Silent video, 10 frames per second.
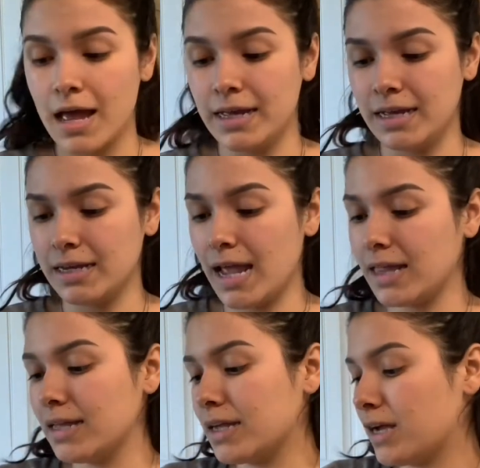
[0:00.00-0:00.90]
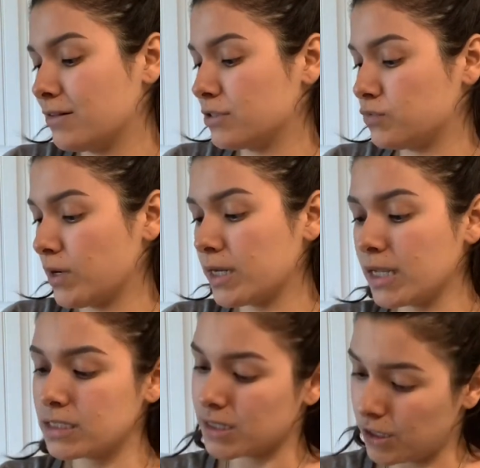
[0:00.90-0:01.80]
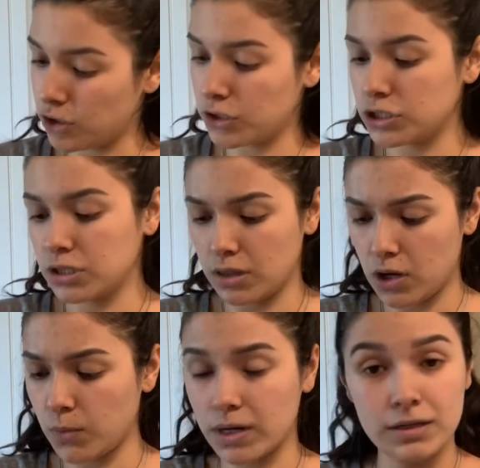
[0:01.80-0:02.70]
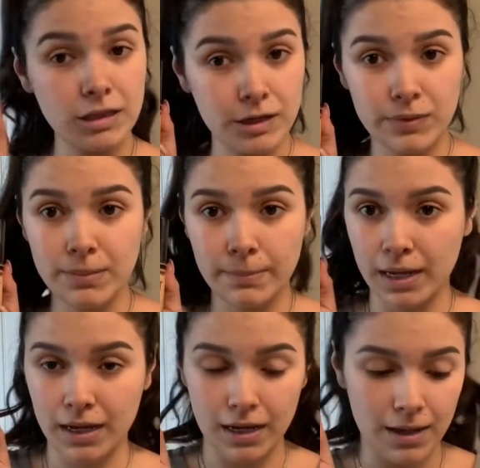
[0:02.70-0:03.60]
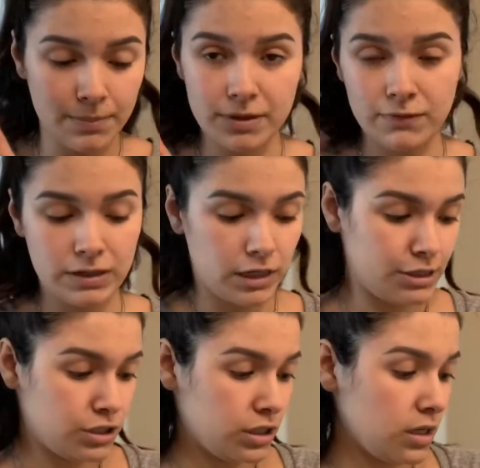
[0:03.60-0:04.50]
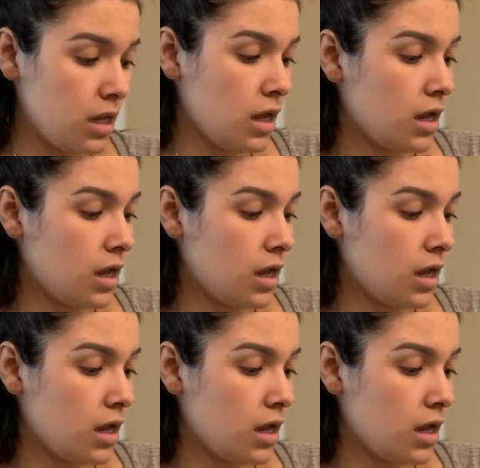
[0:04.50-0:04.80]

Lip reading: in LA Colors Radiant Skin Nourishing Longwear Liquid Makeup Foundation.